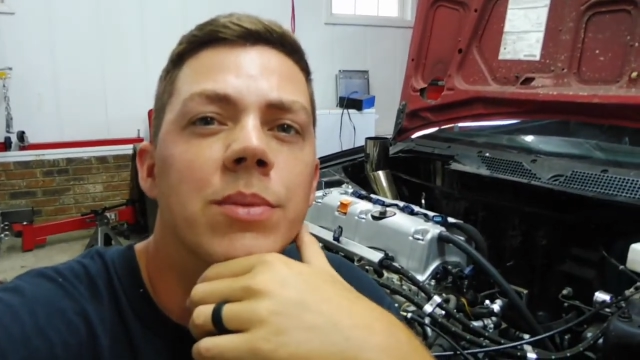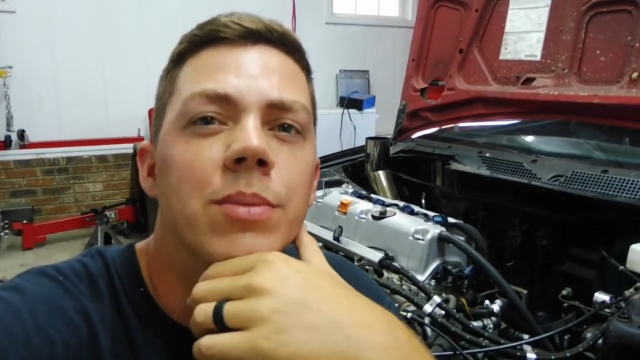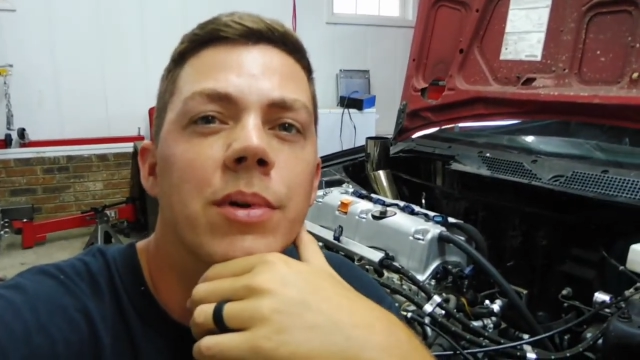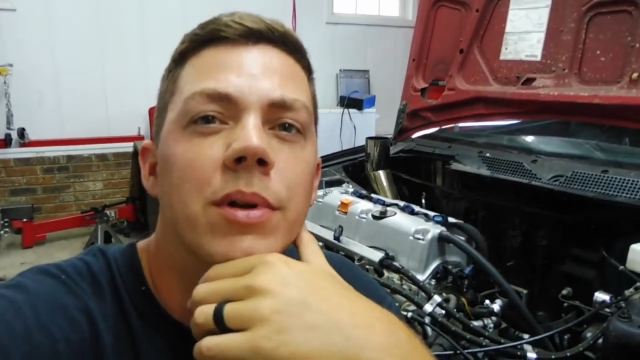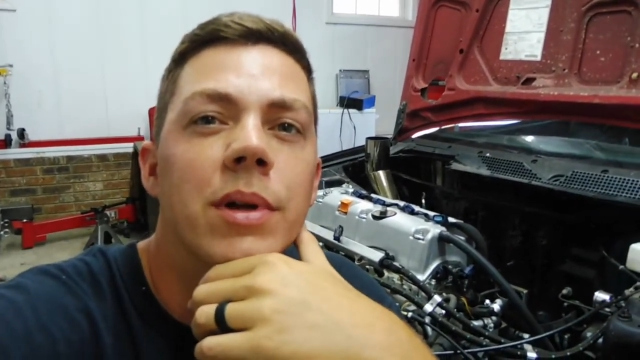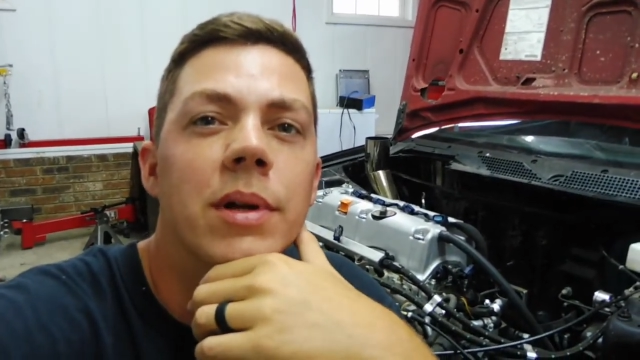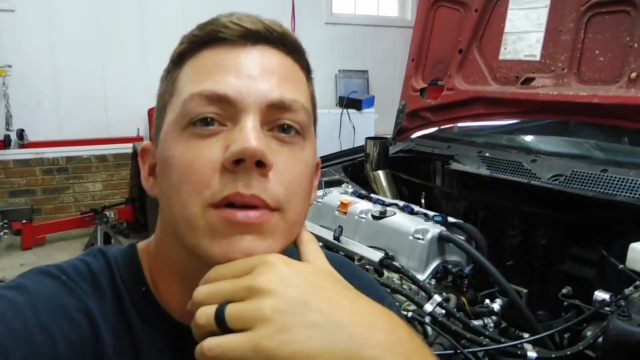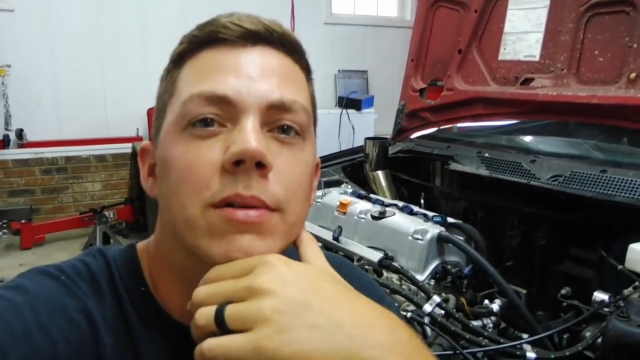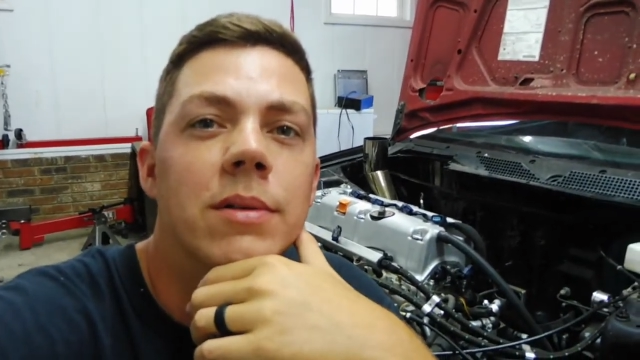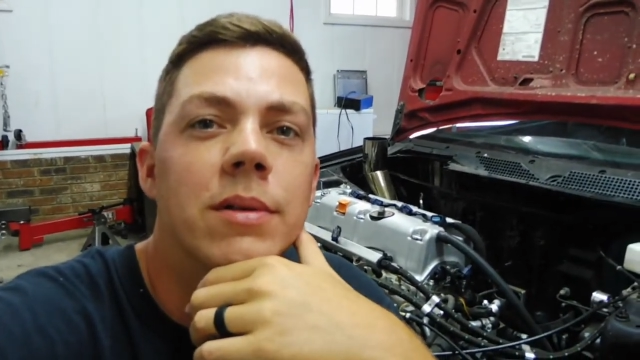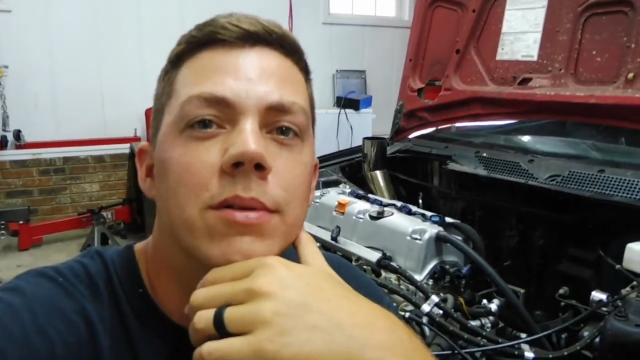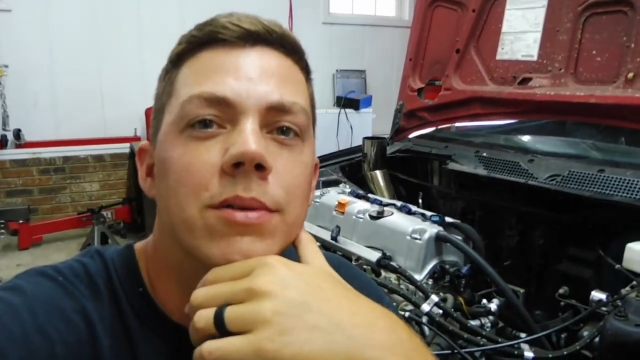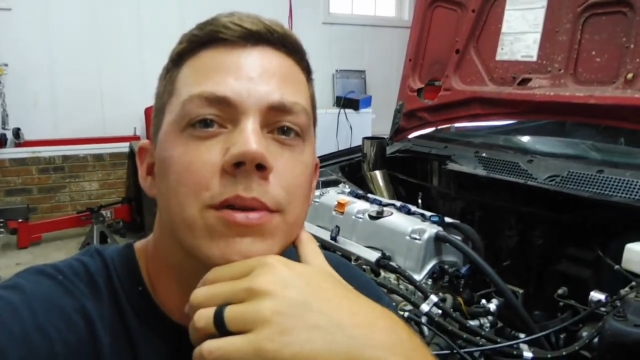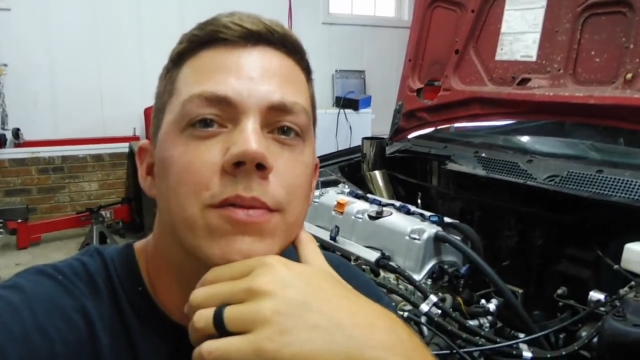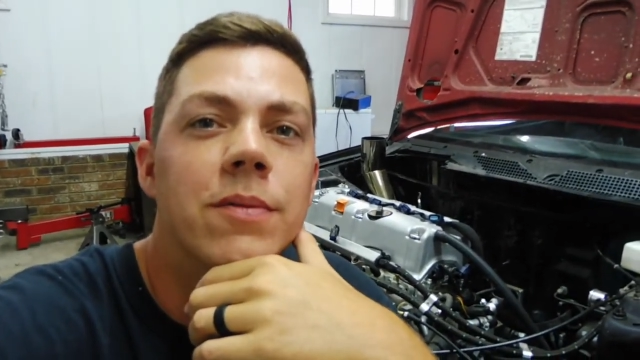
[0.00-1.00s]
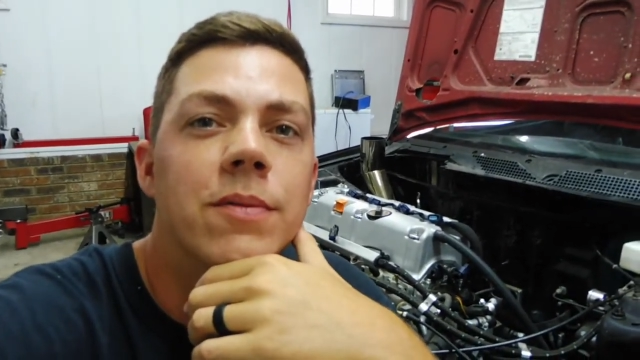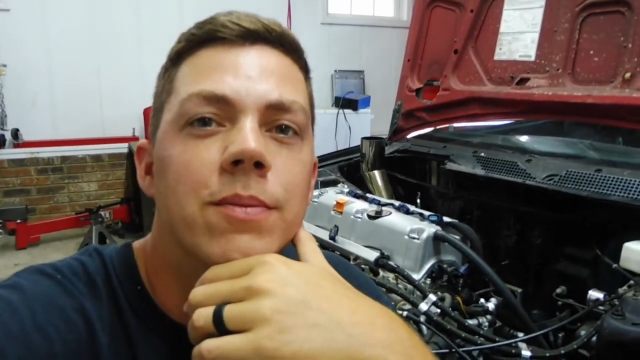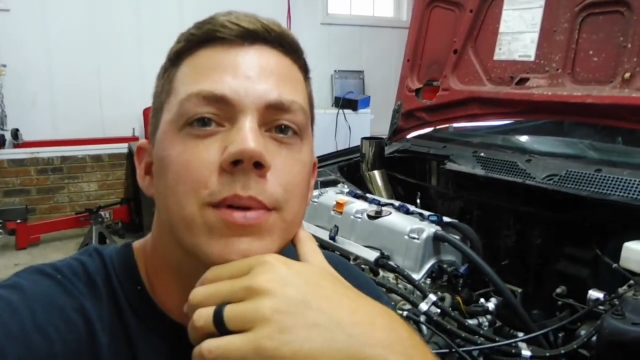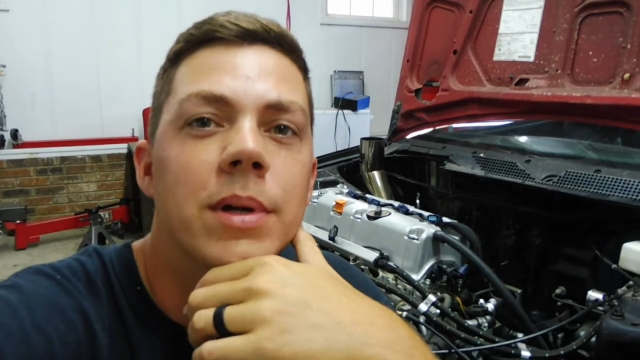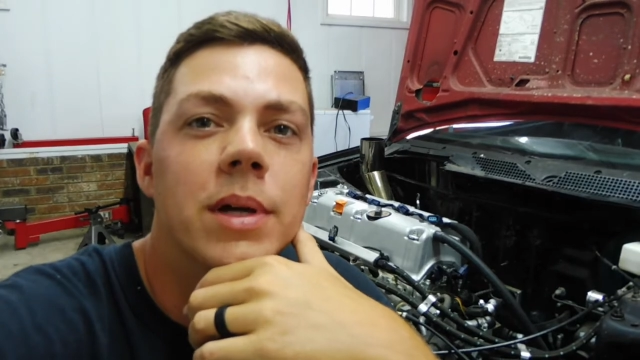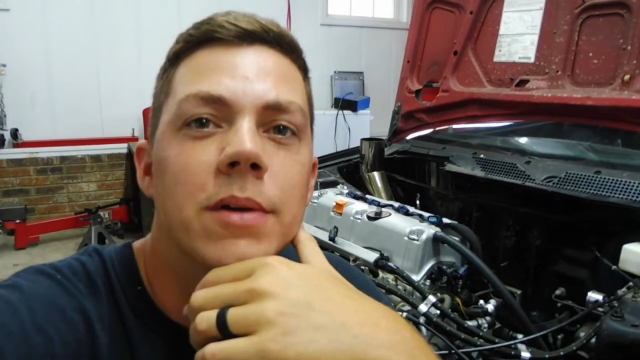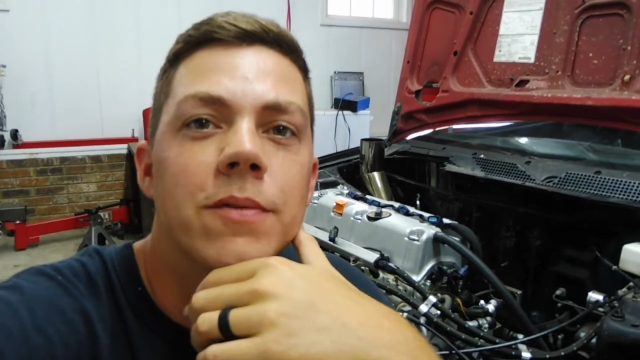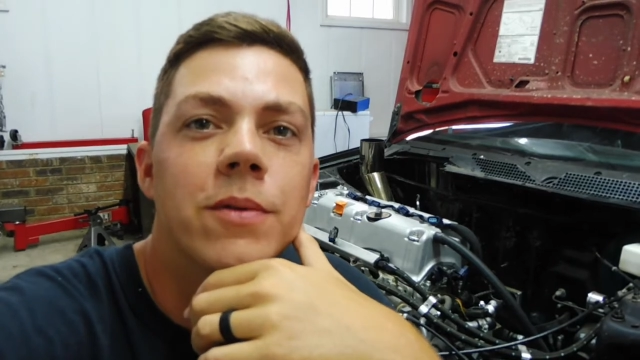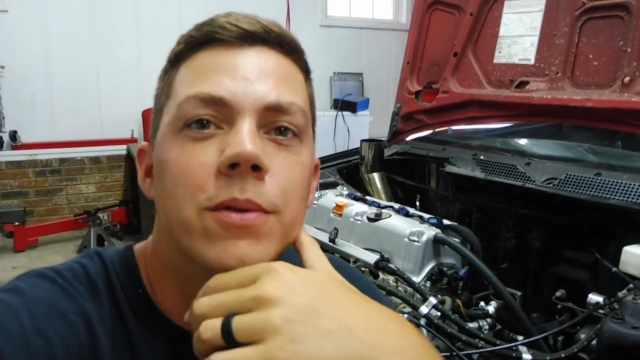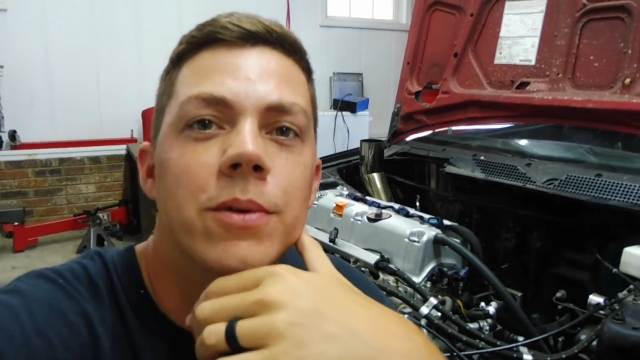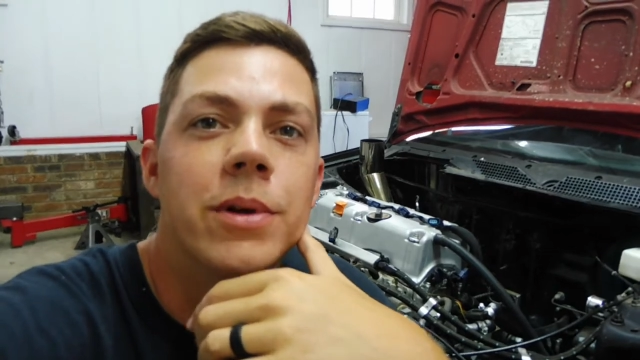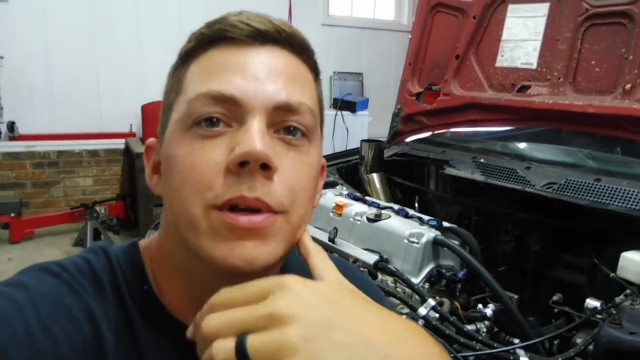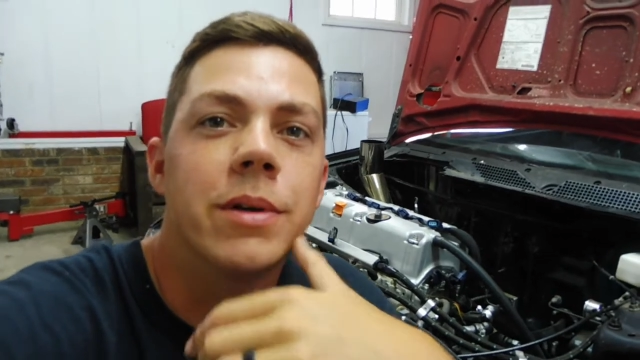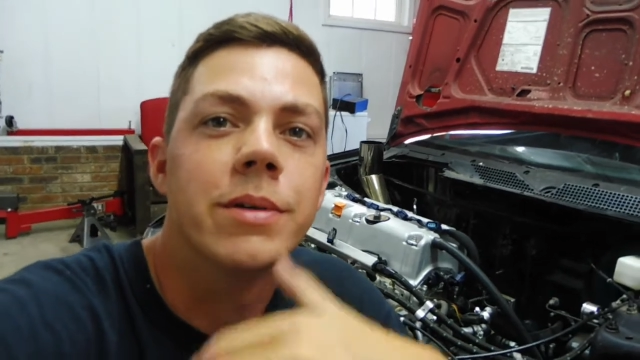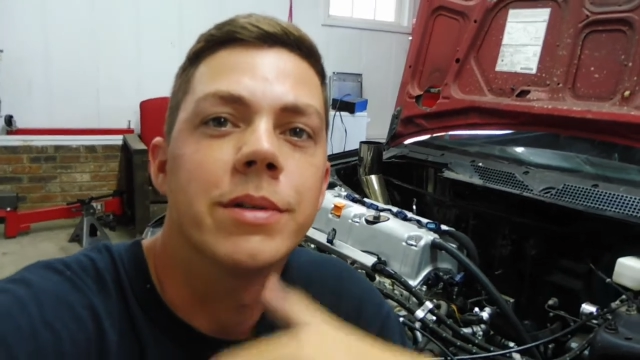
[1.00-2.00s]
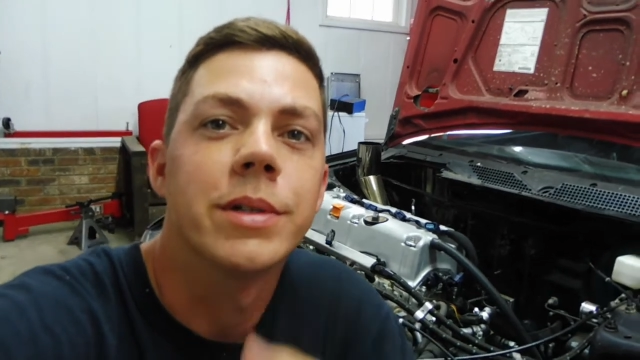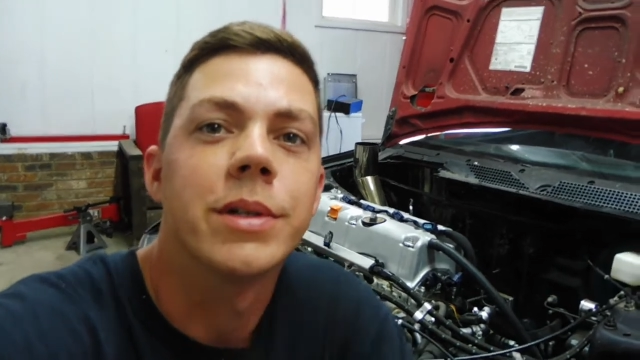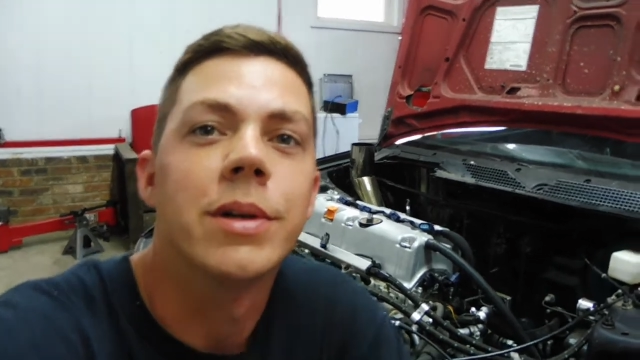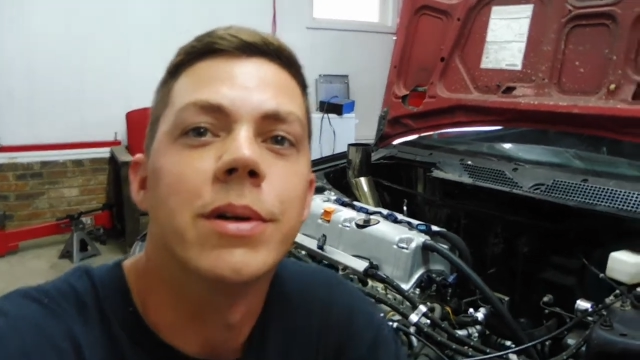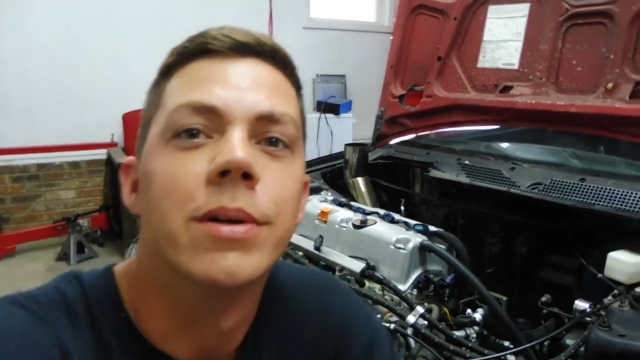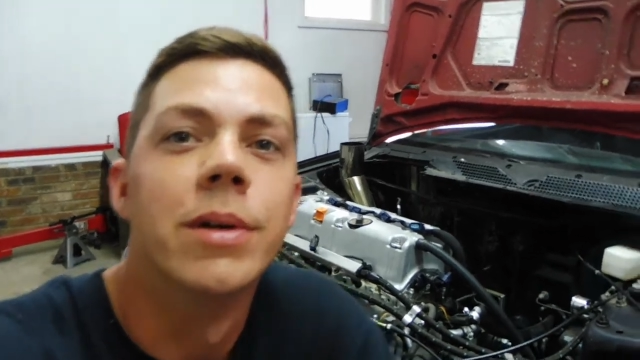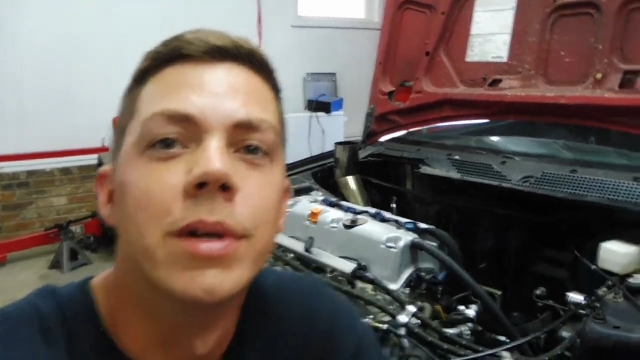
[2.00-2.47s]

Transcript: probably like 4 years ago.